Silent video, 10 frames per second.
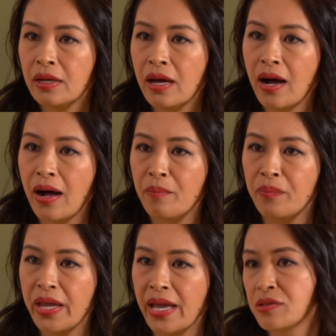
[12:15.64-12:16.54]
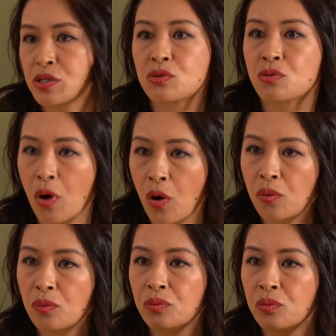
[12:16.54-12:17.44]
As you
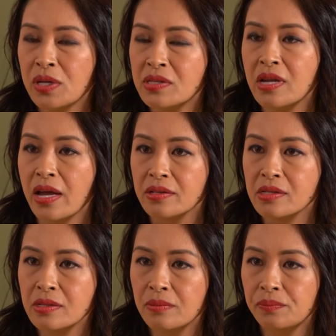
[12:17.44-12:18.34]
grow, what's next?